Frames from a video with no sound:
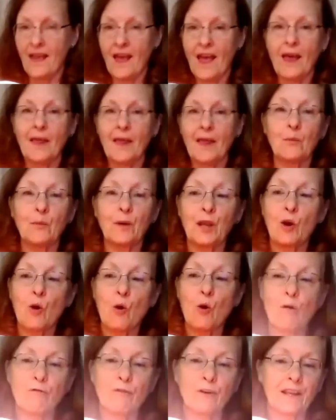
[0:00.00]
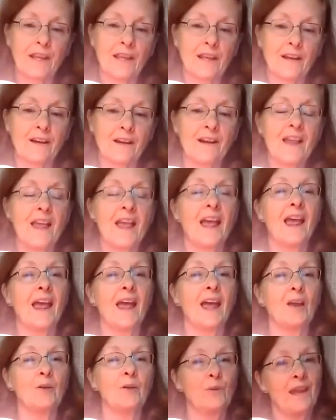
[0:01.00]
And then we go over here
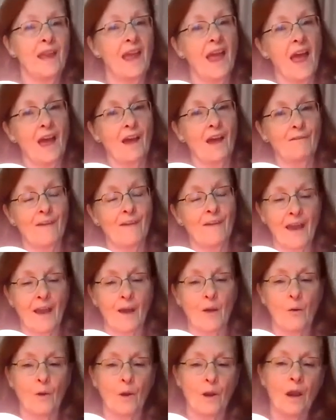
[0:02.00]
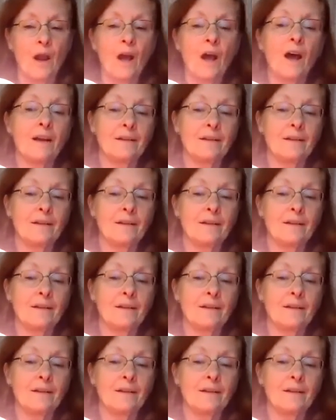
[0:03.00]
and we have our